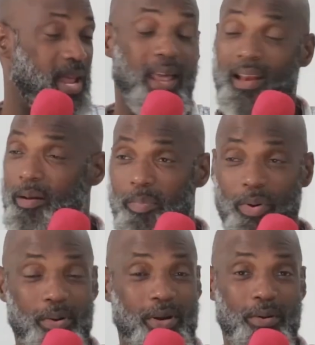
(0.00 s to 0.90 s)
Hell and
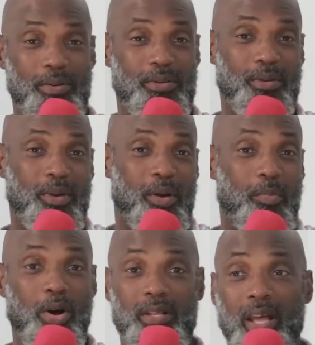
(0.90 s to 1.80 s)
powder house.
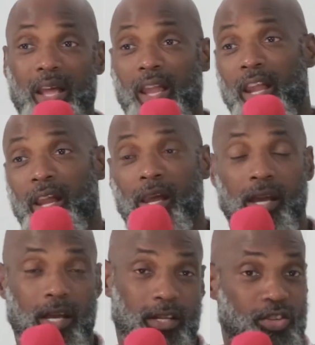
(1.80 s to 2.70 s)
But right.
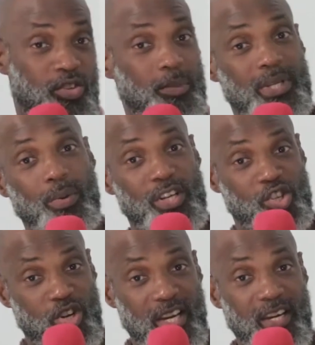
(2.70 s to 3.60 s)
It is something we're
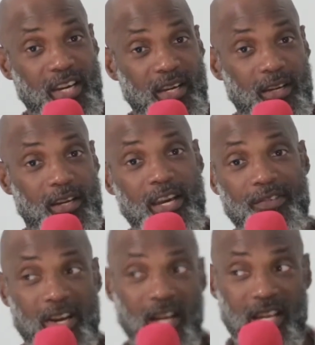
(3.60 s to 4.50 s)
trending.
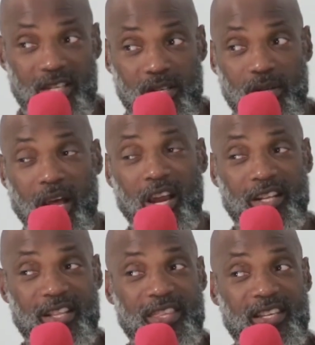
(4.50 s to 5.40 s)
Nevertheless, a
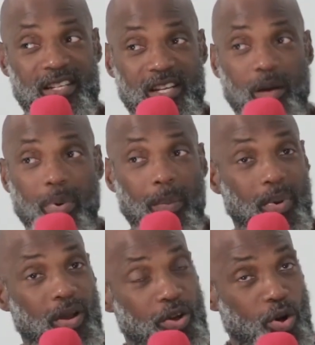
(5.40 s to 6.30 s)
lot of things that are
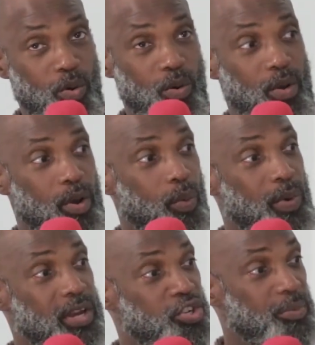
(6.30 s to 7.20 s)
popular now,
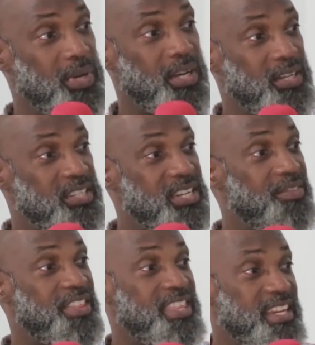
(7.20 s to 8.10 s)
we Jamaicans
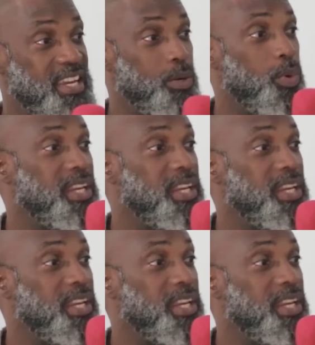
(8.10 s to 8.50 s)
never think it